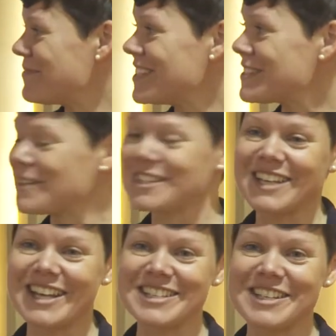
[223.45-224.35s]
This one
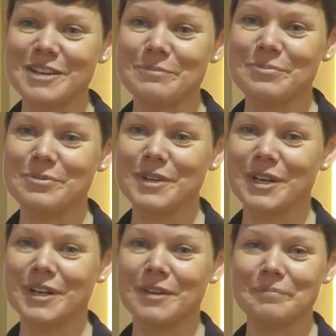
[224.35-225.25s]
ended up
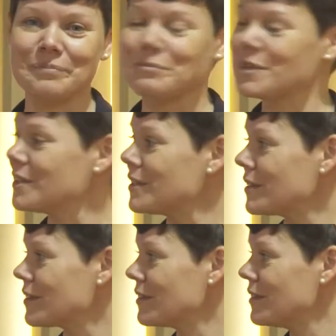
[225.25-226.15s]

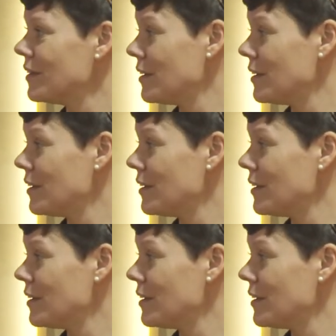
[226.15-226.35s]
being